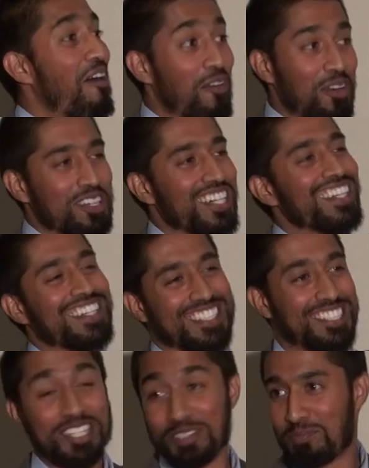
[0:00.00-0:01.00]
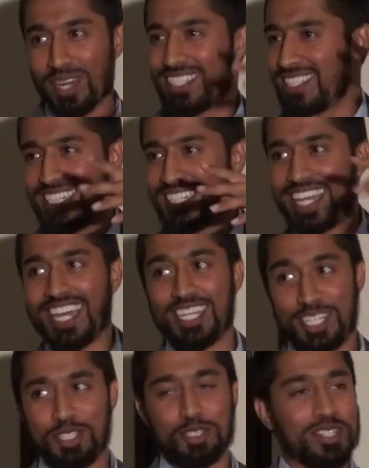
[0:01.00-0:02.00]
Or, uh, brothers didn't get
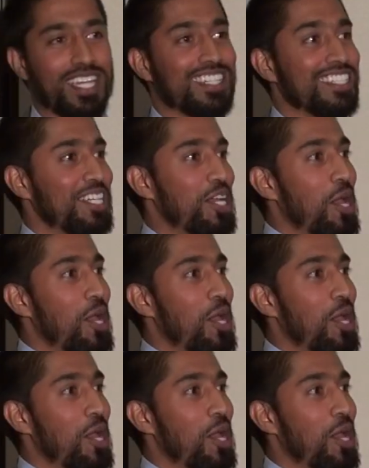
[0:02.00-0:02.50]
it, it's okay.